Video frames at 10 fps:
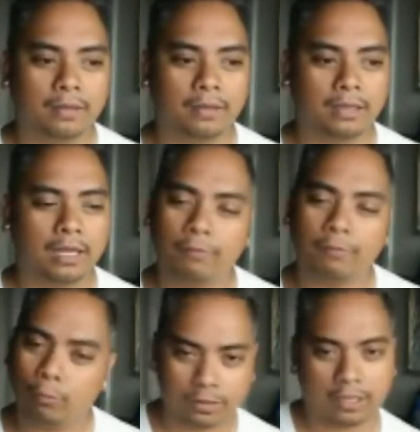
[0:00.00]

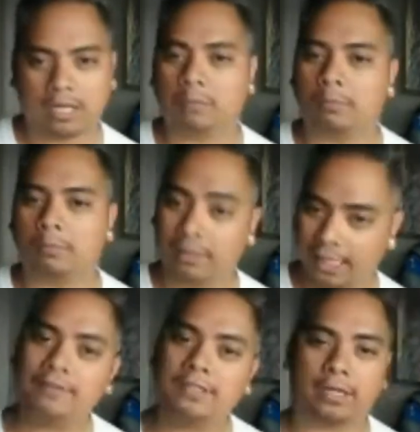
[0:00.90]
If we're talking about
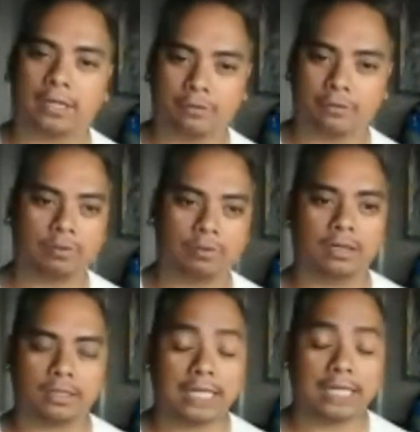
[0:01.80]
life cycles of
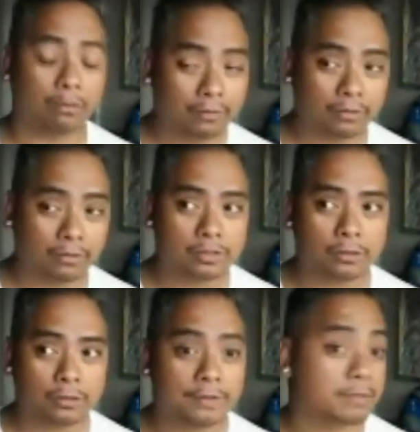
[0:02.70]
product. However, a
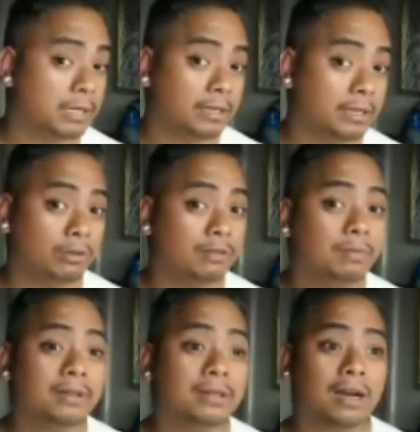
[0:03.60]
Surface Mini,
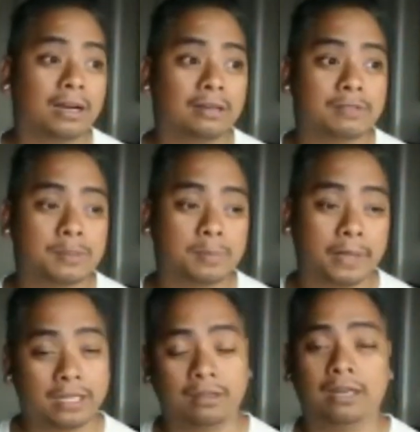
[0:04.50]
we've been kind of
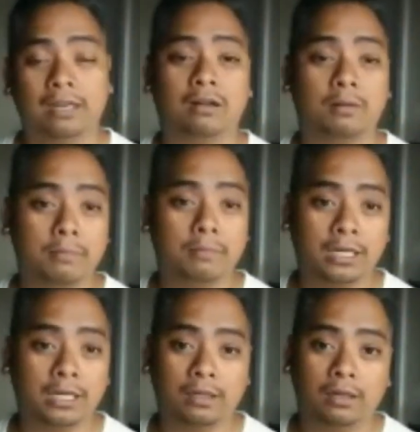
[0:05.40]
speculating on a
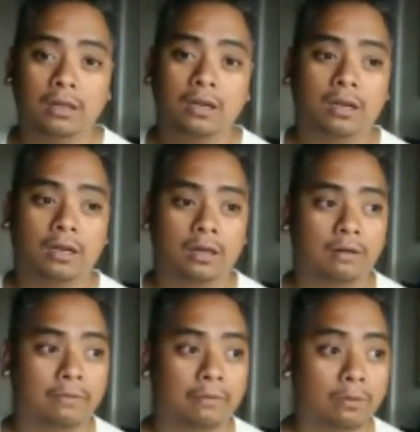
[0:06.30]
Mini
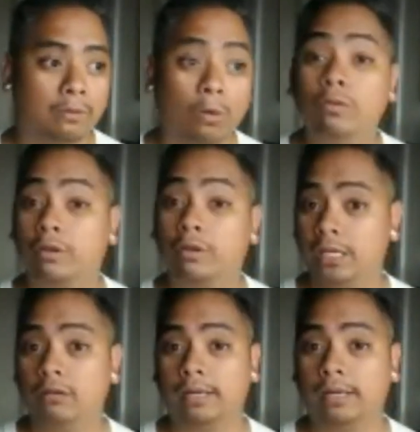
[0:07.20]
for over a
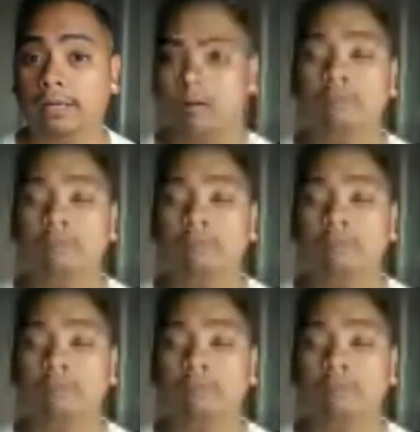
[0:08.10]
year now.